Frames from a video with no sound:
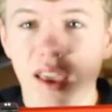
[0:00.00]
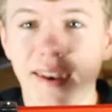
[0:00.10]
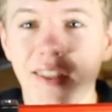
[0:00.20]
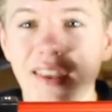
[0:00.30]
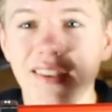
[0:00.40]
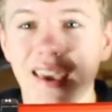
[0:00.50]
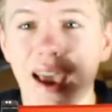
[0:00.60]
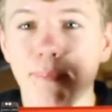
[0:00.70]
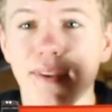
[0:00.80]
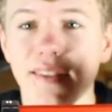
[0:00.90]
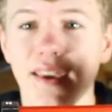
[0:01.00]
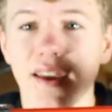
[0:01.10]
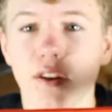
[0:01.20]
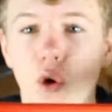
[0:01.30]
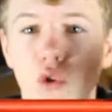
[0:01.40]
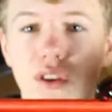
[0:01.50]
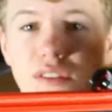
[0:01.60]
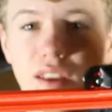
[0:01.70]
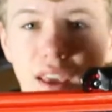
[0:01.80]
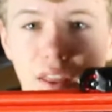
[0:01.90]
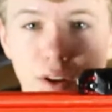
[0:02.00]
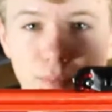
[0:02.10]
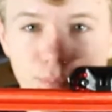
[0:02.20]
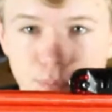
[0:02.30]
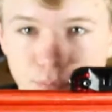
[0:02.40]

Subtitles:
Now these caps at the end hold these together.